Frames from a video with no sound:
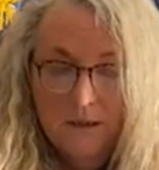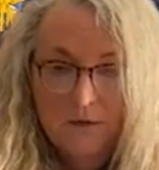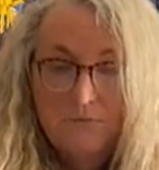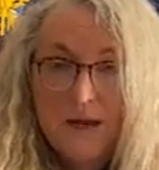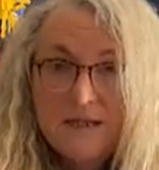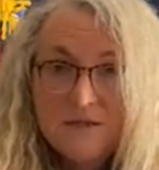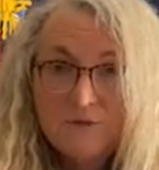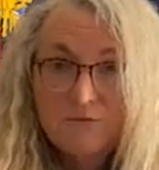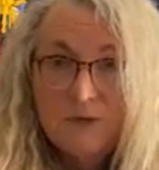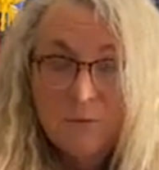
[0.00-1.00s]
The rate
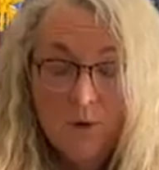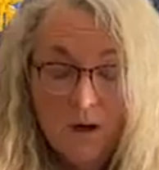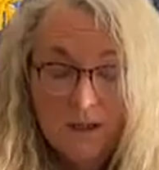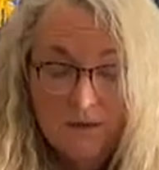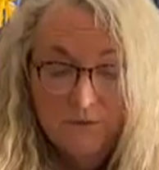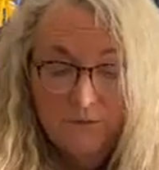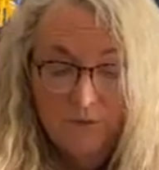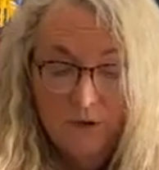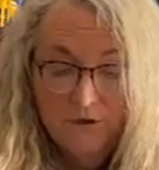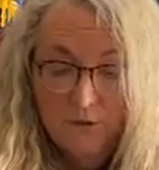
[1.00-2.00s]
of rewind
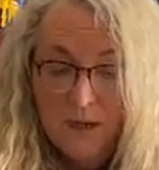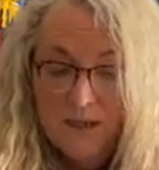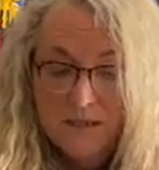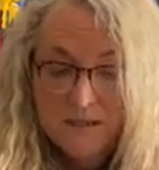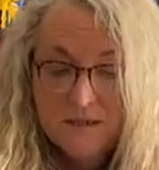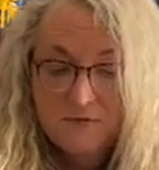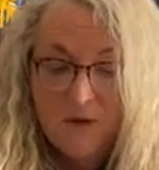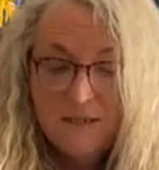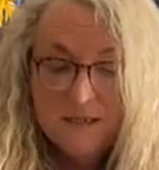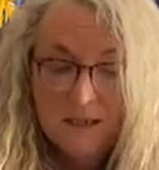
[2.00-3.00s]
fluctuates
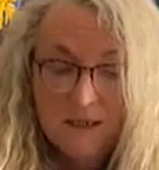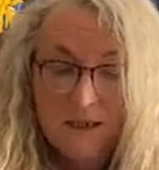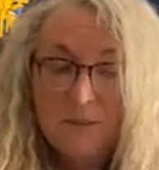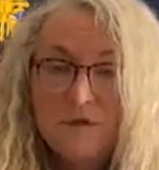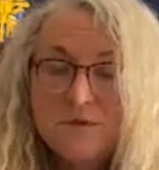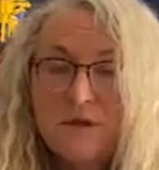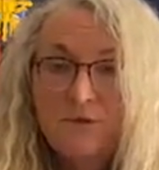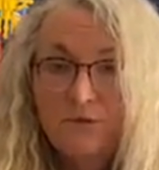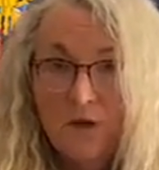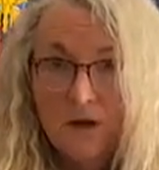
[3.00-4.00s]
erratically between
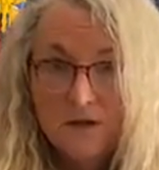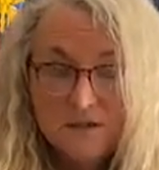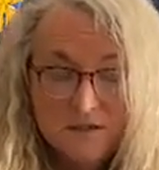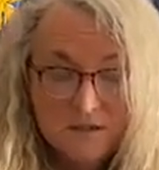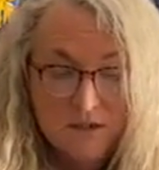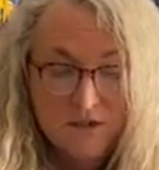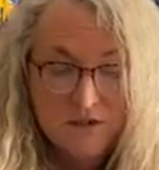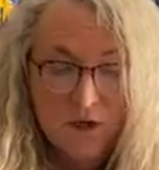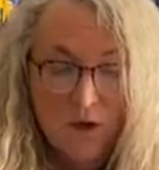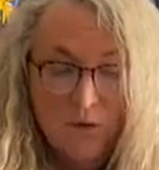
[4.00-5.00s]
fast and
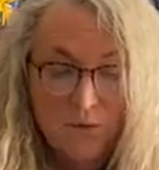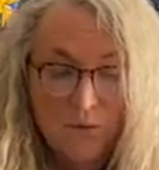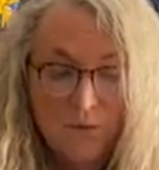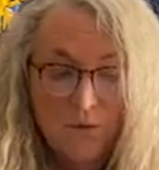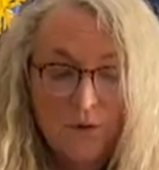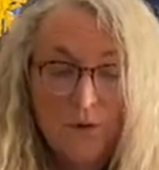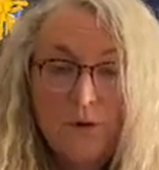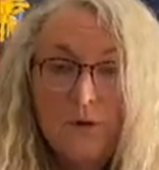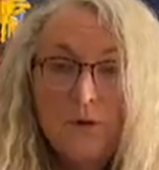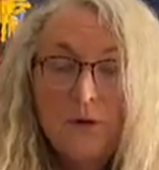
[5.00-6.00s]
slow,
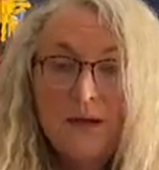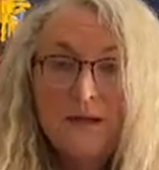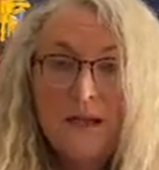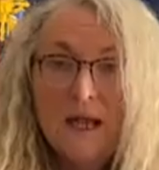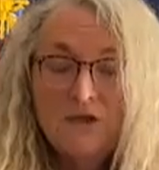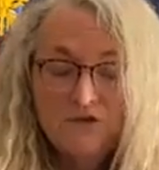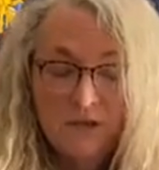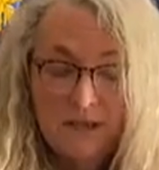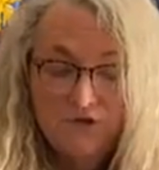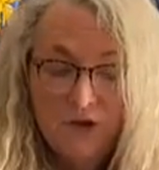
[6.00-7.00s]
and
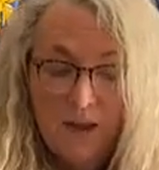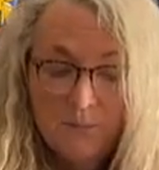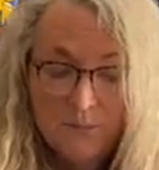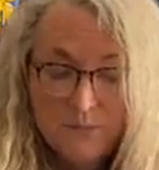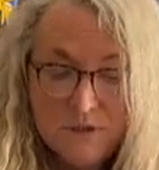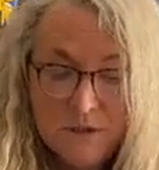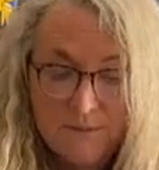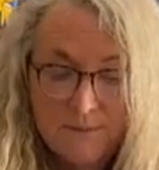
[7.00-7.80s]
occasionally jams.